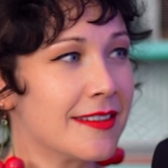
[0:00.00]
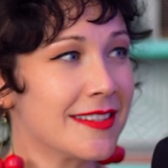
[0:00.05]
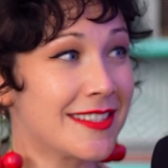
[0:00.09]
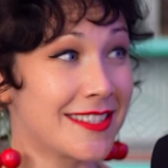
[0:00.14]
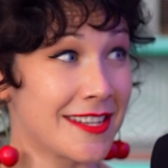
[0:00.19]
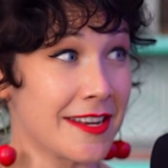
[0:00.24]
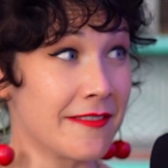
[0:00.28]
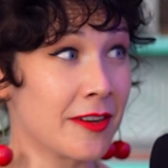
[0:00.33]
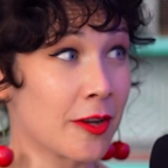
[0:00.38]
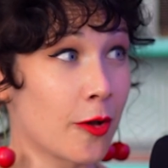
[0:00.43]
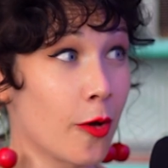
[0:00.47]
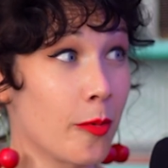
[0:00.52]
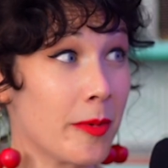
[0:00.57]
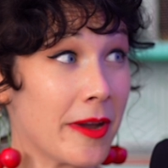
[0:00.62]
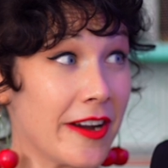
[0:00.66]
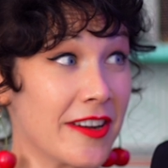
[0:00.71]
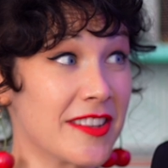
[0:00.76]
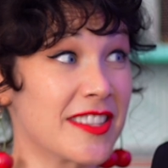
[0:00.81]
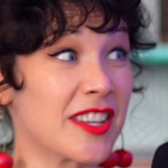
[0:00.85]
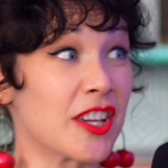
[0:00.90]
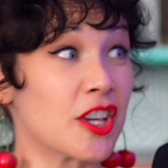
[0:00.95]
Stephen
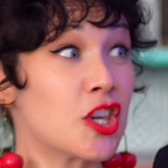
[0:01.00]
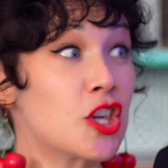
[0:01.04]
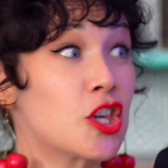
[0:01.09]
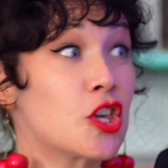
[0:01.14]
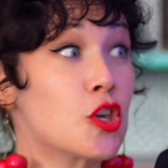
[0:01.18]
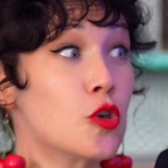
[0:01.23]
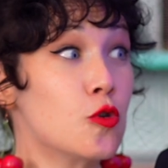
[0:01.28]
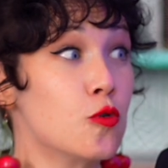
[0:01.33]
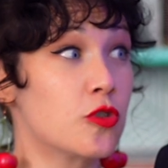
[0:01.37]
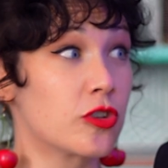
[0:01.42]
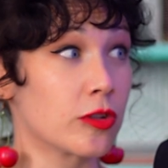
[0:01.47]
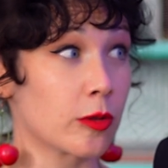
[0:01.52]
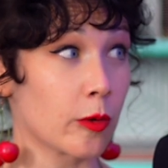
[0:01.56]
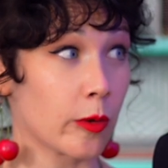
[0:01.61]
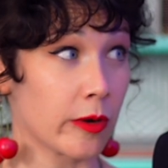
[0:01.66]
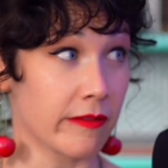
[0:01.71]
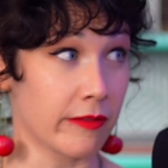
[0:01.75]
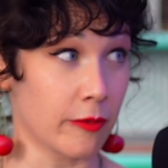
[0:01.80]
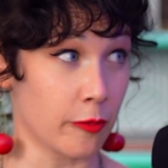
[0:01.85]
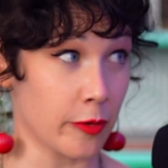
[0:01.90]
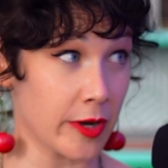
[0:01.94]
Colbert is a huge Lord
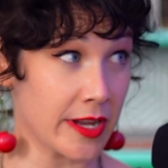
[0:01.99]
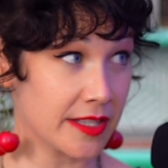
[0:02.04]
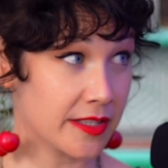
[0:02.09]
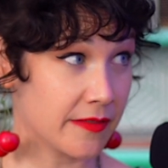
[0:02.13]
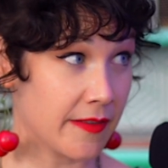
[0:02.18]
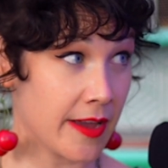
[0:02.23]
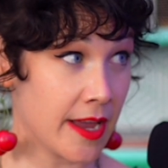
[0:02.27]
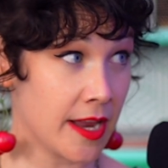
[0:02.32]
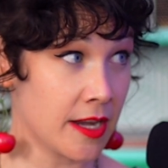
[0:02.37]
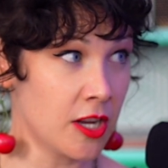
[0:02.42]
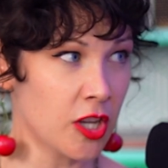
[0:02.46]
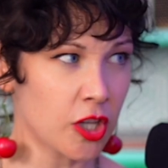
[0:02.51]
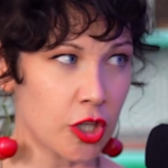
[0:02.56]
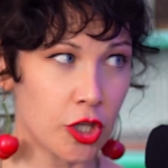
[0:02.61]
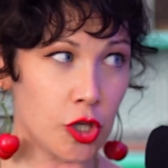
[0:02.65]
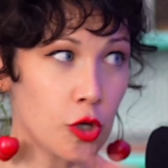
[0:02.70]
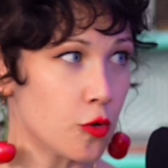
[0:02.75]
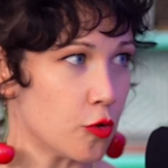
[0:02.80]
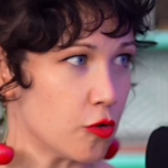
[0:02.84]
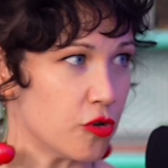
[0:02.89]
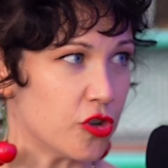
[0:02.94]
of the Rings fan.
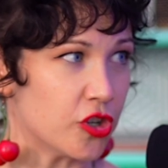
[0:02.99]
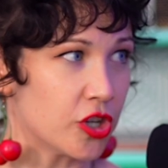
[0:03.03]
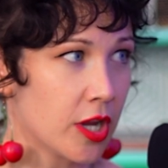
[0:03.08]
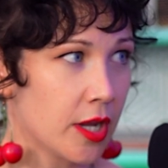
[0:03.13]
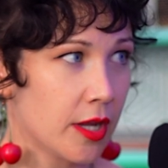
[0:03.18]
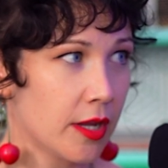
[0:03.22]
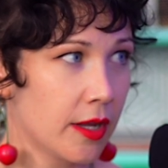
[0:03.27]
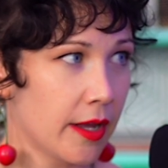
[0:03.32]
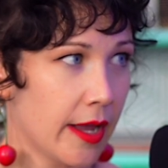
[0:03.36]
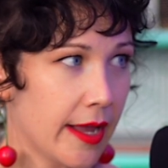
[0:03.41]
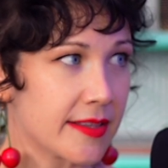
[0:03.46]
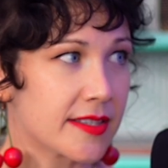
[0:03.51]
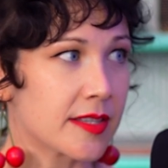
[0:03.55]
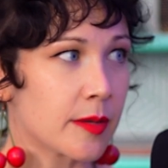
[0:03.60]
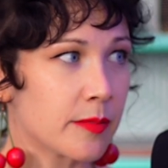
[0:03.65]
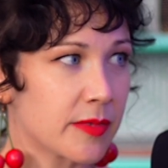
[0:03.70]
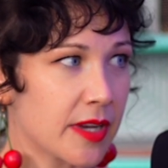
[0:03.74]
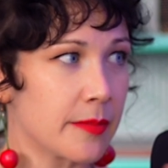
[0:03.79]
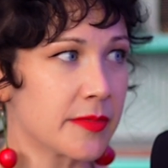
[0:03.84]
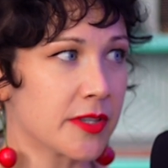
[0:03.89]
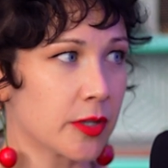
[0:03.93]
Huge. And
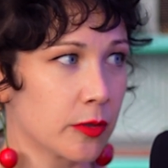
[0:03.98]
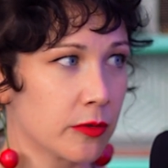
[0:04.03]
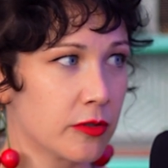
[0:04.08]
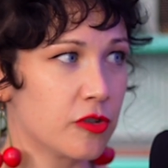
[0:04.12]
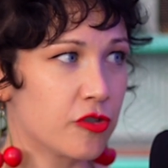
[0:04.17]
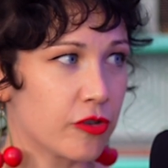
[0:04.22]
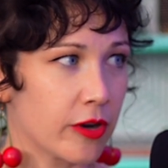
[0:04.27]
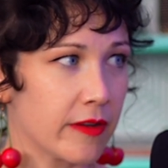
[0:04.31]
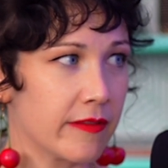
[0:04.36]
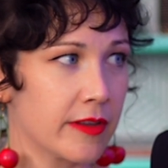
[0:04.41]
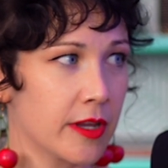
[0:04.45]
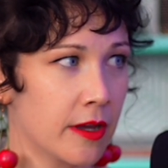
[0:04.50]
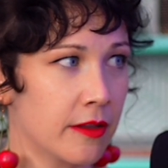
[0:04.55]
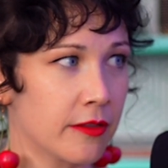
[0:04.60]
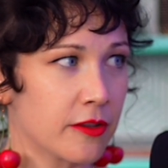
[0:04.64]
sometimes he'll do trivia on